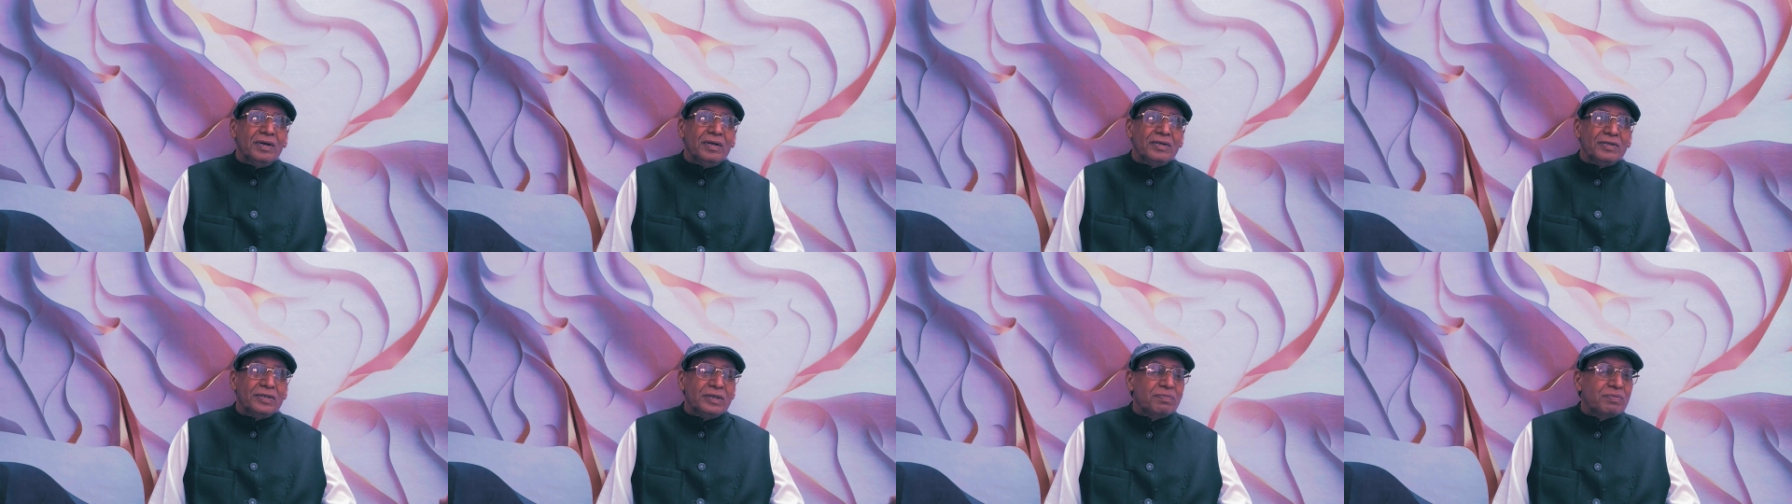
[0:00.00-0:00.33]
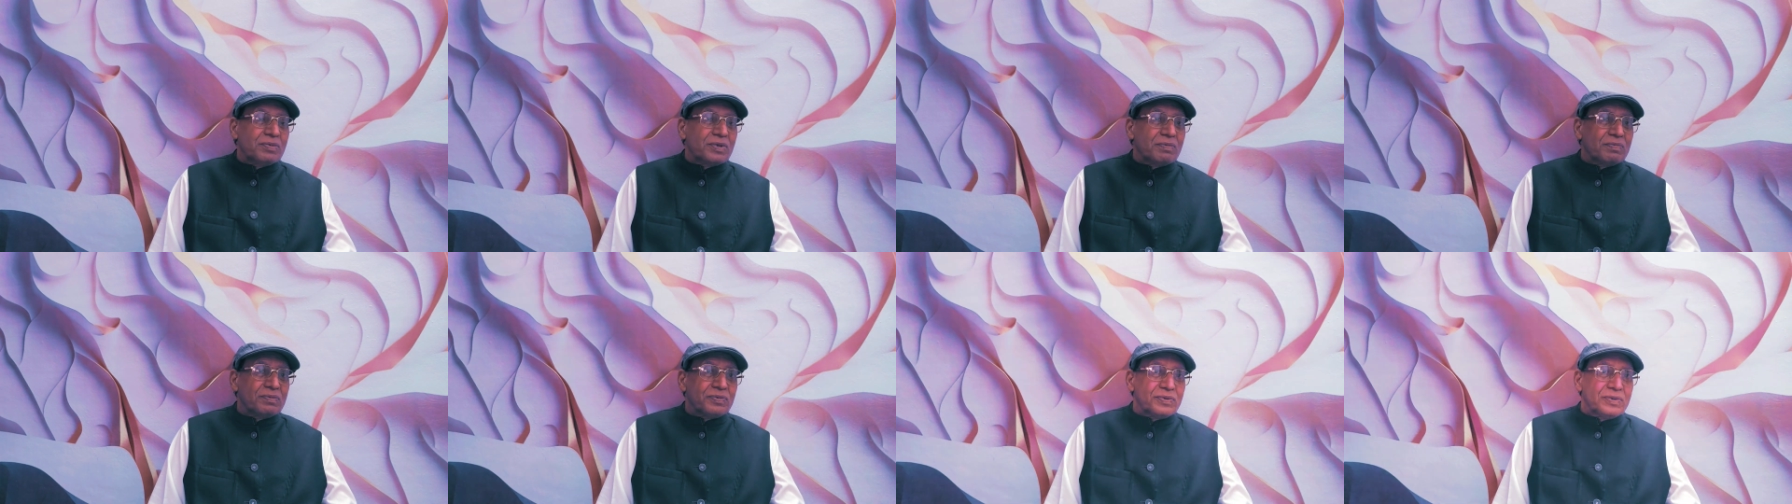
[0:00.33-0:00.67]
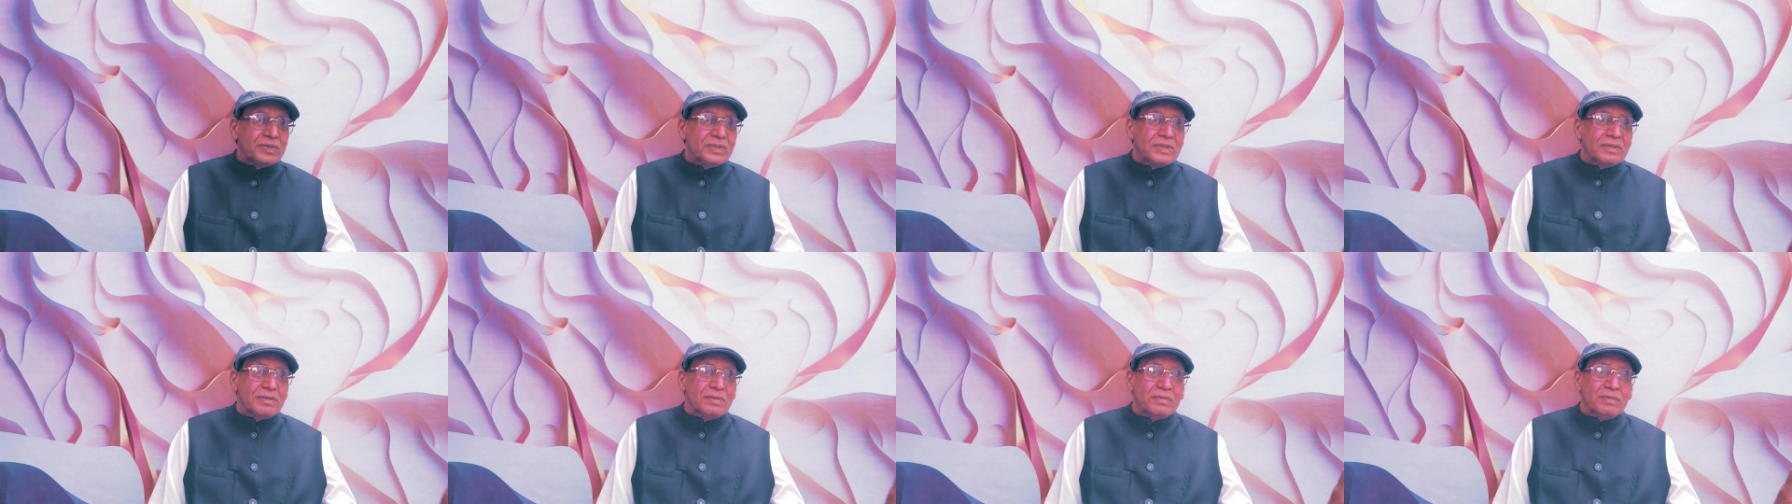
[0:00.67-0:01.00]

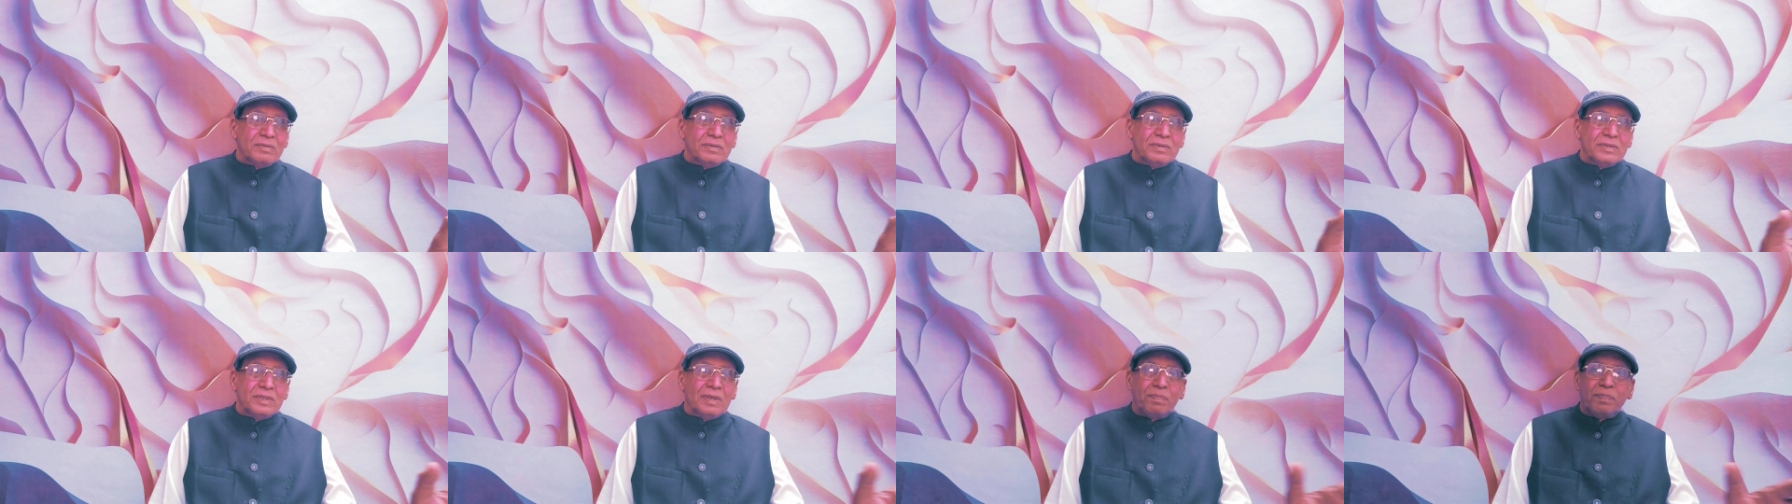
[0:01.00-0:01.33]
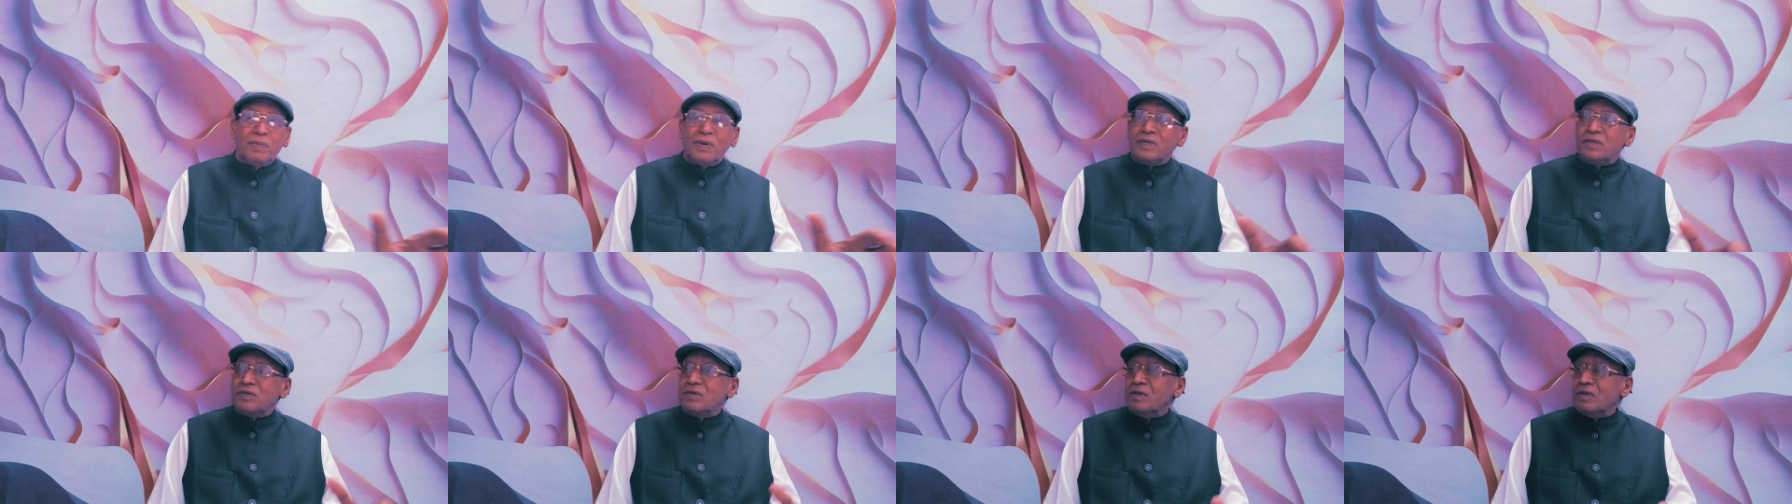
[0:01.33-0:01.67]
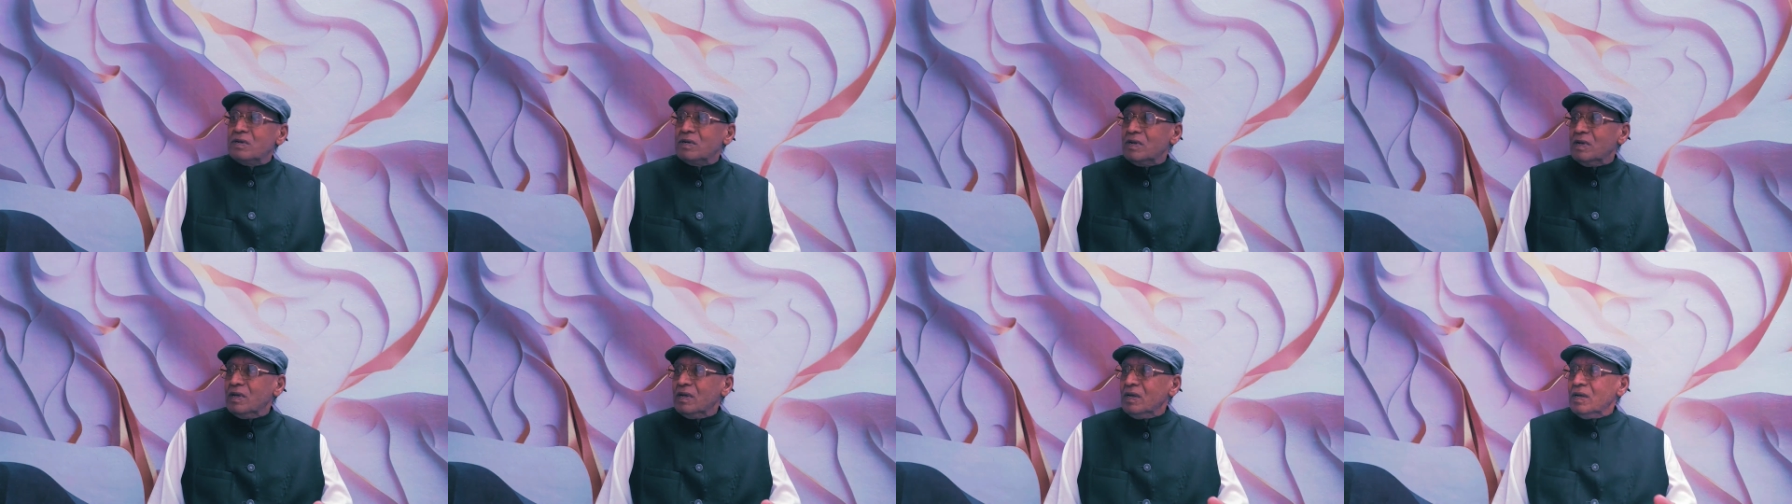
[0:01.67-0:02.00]
symptoms the
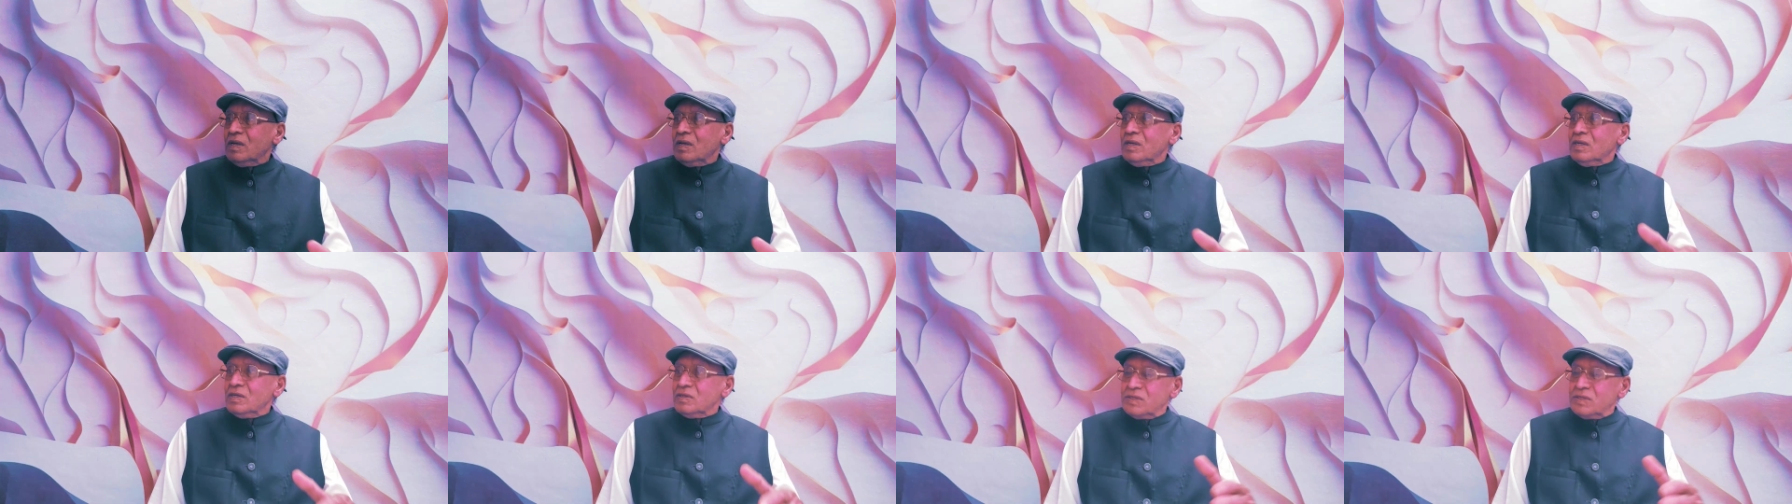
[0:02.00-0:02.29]
person